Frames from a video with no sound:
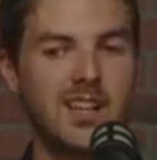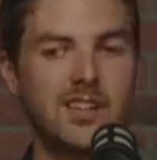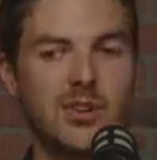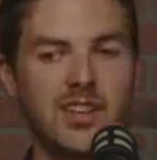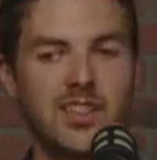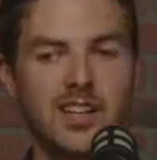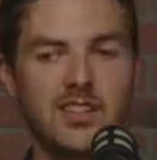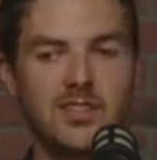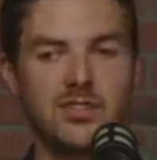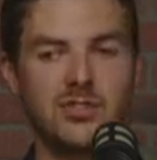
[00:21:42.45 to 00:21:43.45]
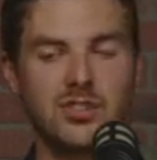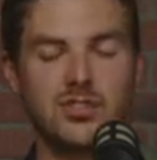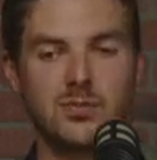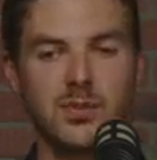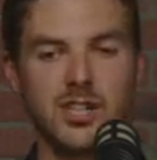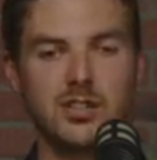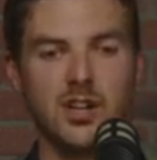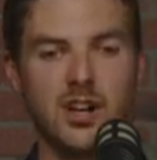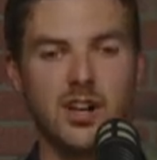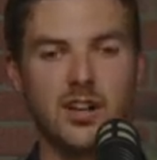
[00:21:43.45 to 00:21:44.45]
So I think it's just as much
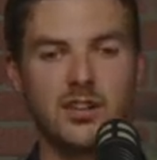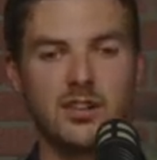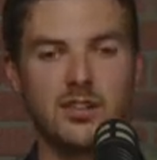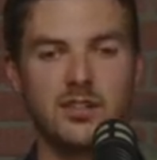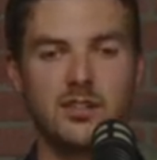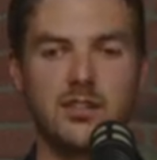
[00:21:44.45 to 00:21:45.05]
on